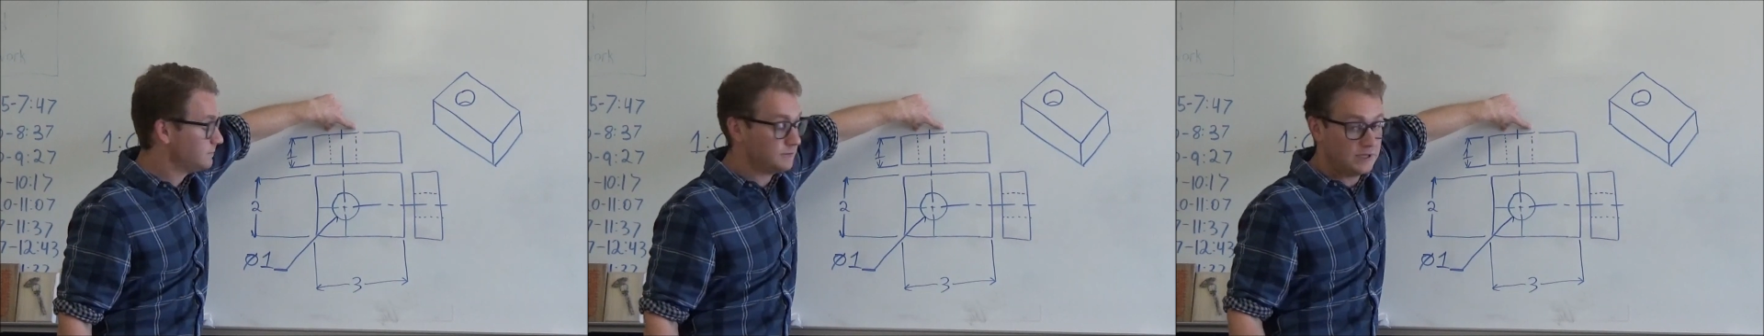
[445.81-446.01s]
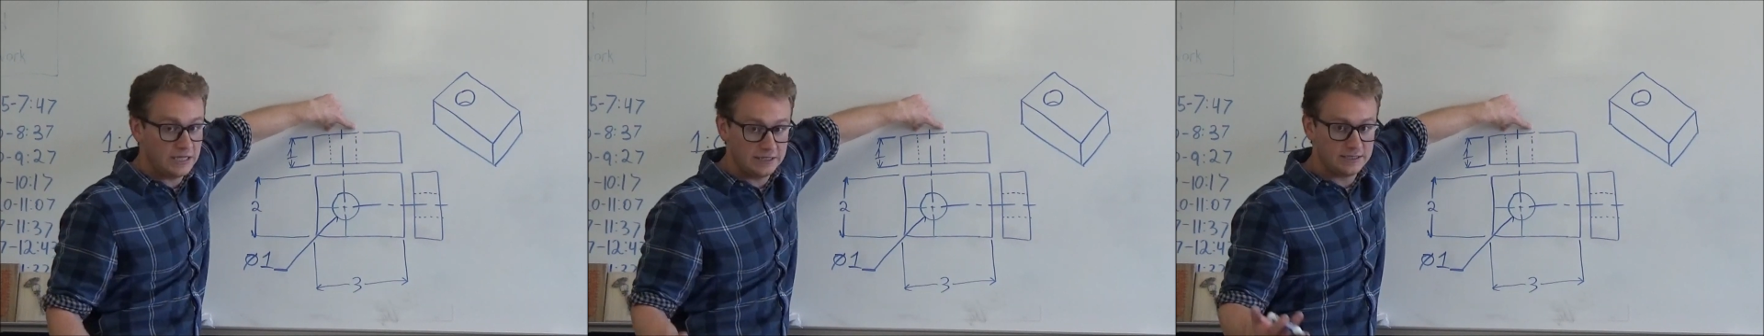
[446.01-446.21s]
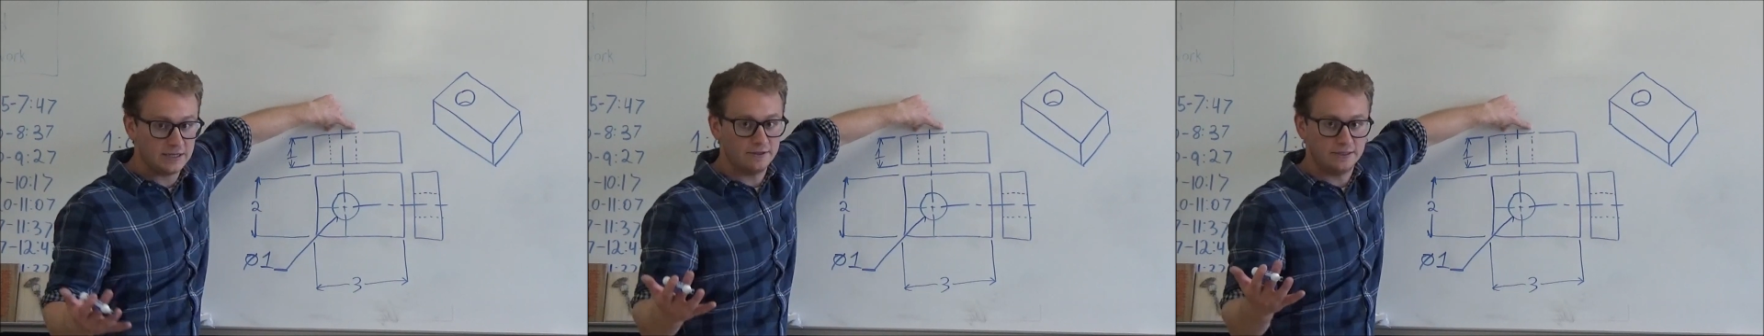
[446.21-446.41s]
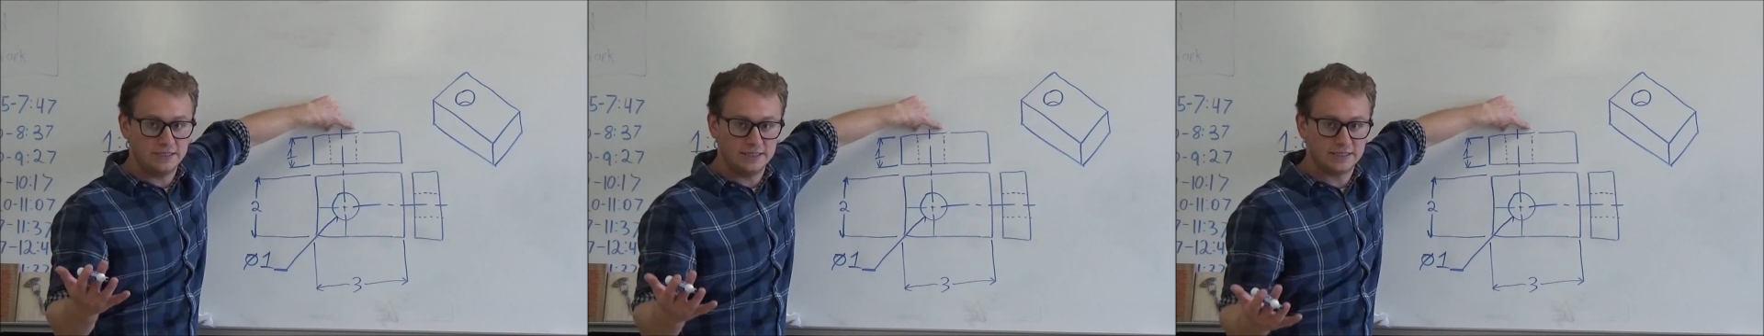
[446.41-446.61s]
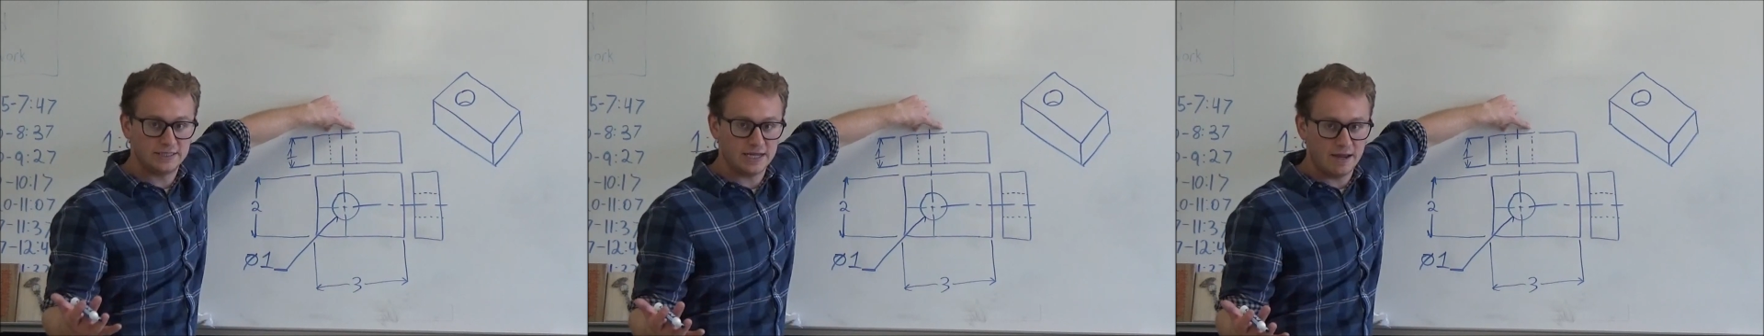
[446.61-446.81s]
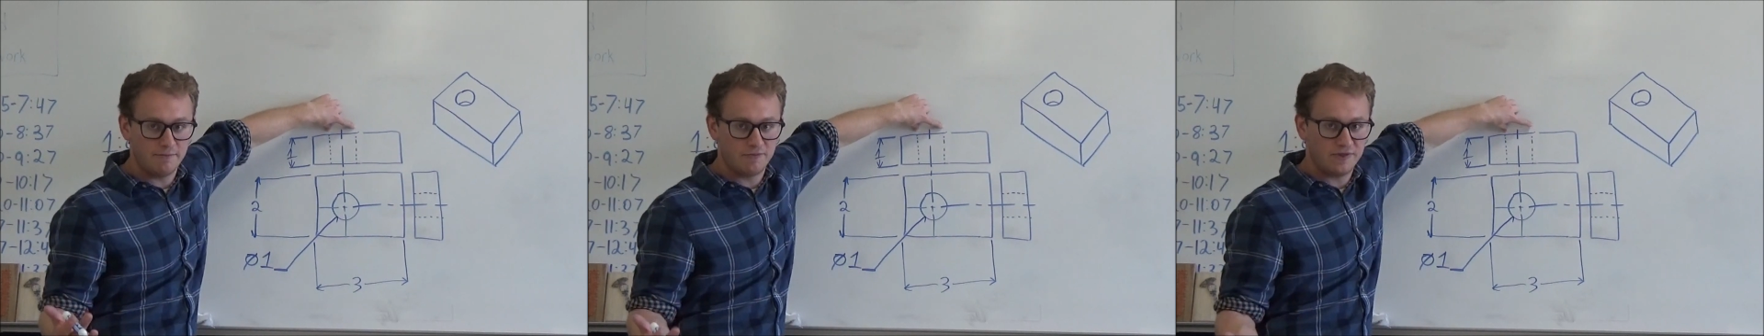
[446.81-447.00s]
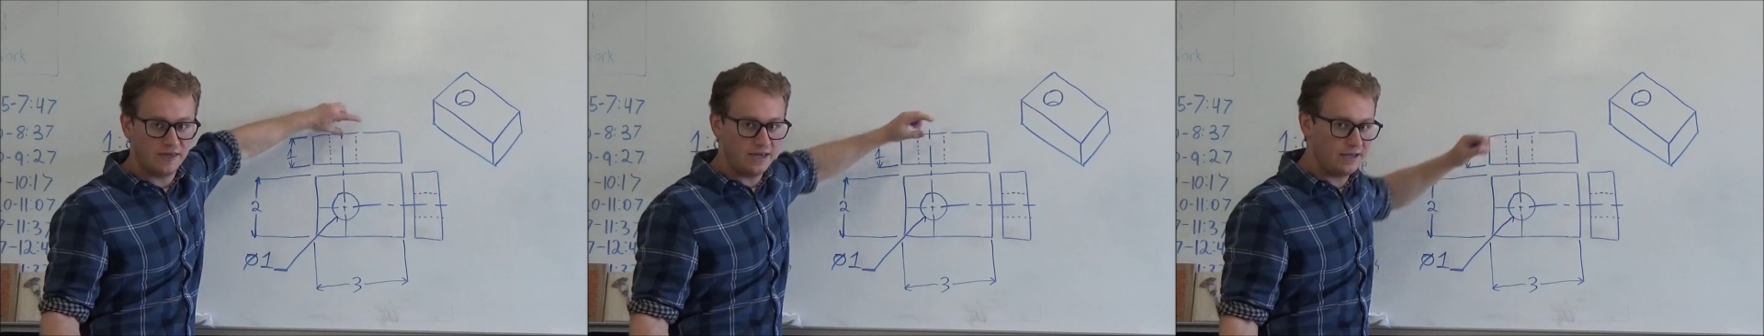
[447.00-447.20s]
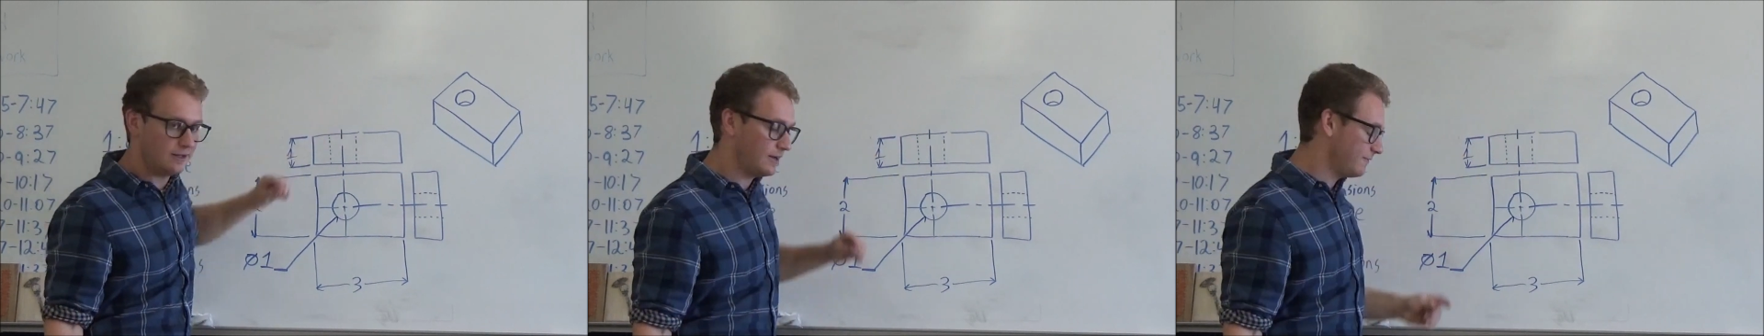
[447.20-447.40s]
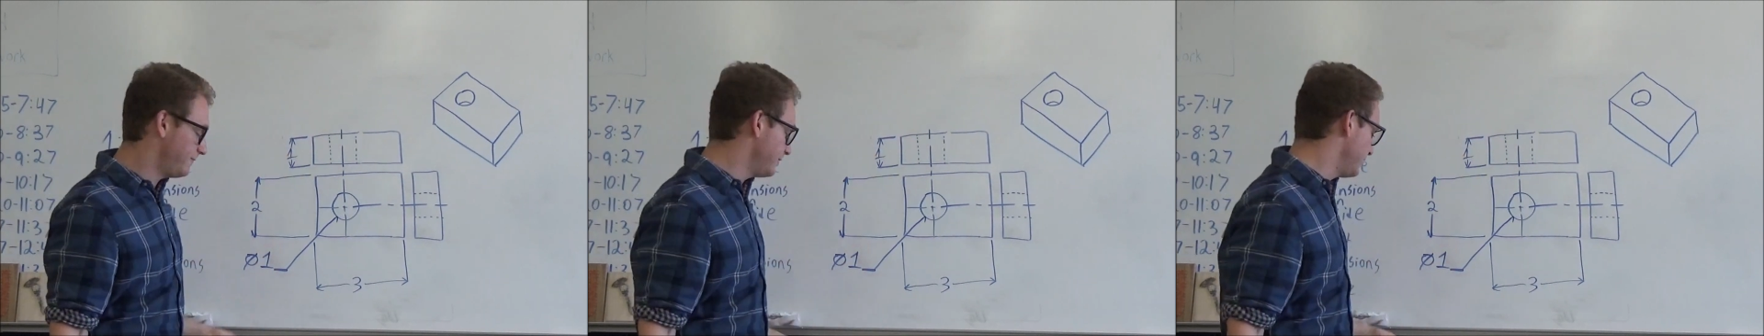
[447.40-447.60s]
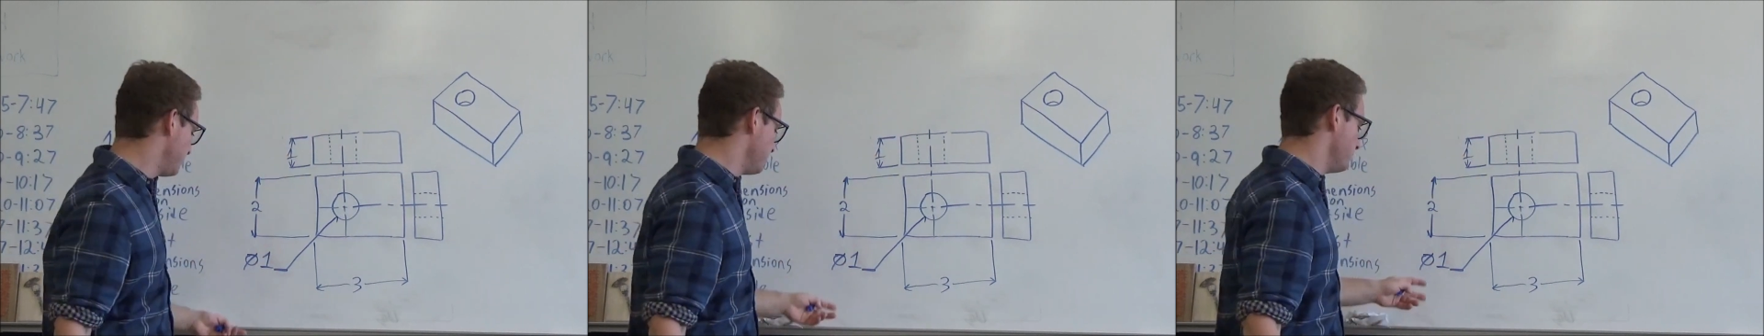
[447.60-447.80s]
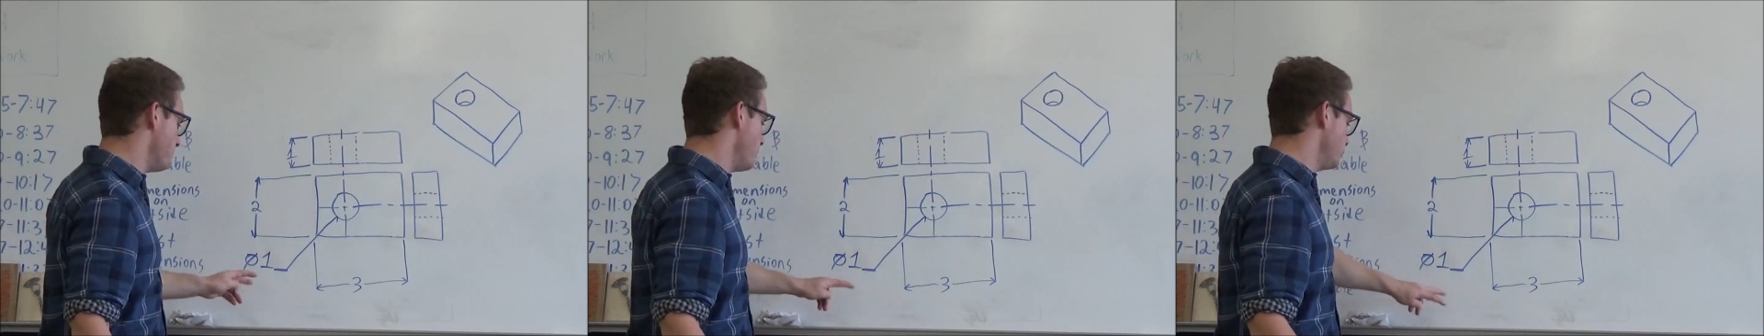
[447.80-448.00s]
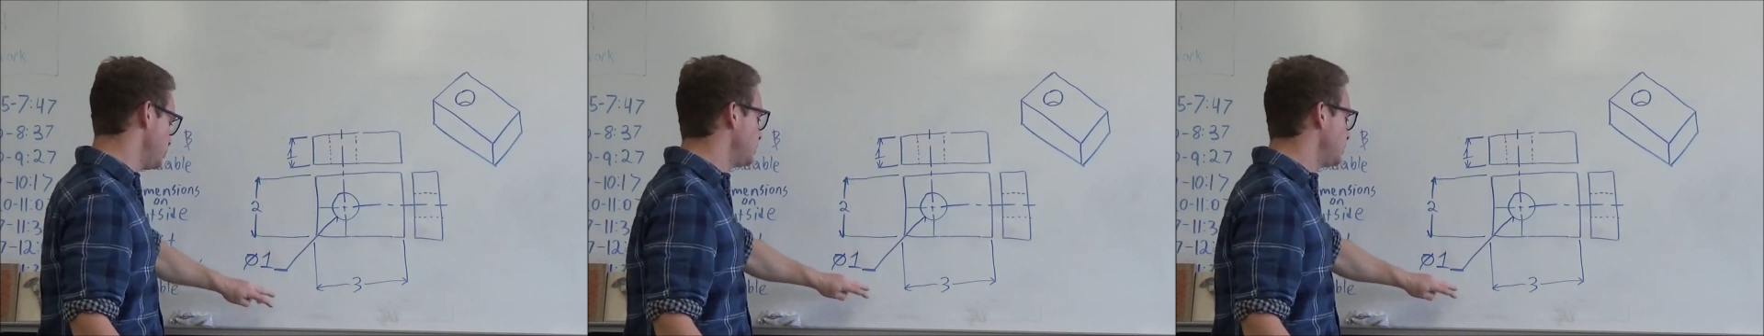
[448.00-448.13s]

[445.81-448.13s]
It tells you the same thing. I feel like the most